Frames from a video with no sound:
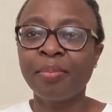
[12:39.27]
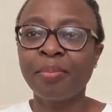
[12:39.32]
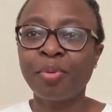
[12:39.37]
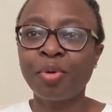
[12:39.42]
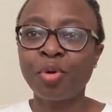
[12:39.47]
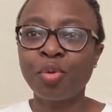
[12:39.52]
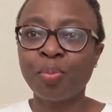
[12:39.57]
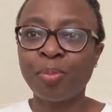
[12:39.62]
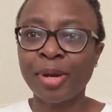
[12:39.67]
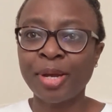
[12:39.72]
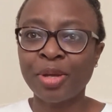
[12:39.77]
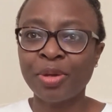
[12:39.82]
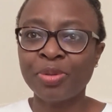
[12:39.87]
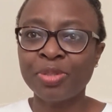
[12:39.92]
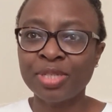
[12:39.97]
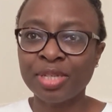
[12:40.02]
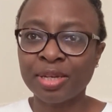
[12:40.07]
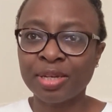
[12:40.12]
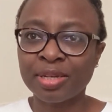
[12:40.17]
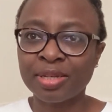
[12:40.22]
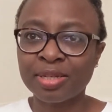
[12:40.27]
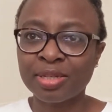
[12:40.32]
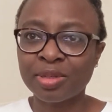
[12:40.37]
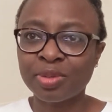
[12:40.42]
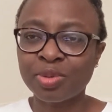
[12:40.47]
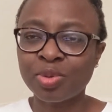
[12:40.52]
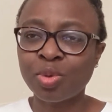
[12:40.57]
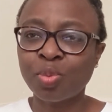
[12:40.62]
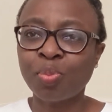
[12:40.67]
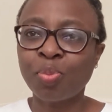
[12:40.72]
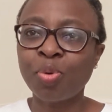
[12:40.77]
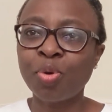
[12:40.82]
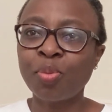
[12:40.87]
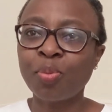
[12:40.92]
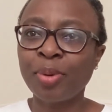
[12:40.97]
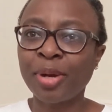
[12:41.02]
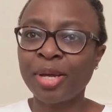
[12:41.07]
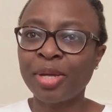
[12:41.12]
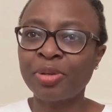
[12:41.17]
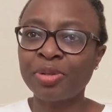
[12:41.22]
probiotics. So
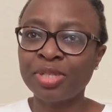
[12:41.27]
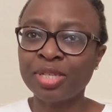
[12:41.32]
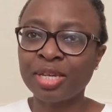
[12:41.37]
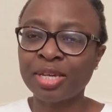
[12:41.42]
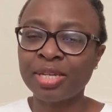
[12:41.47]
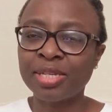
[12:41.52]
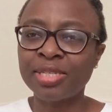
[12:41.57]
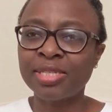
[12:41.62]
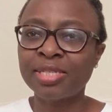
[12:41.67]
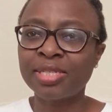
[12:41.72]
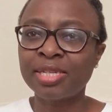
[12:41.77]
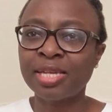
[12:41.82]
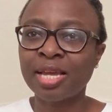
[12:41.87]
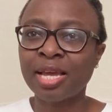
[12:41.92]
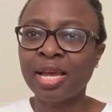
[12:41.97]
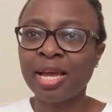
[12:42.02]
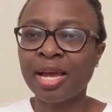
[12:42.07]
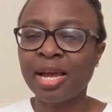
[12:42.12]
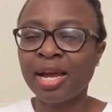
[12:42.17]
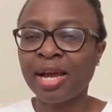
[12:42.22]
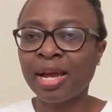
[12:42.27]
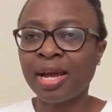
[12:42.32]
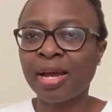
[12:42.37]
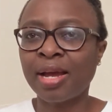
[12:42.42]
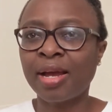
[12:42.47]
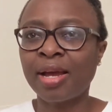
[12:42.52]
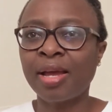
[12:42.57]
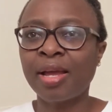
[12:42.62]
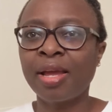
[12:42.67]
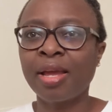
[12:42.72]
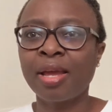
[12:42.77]
probiotics are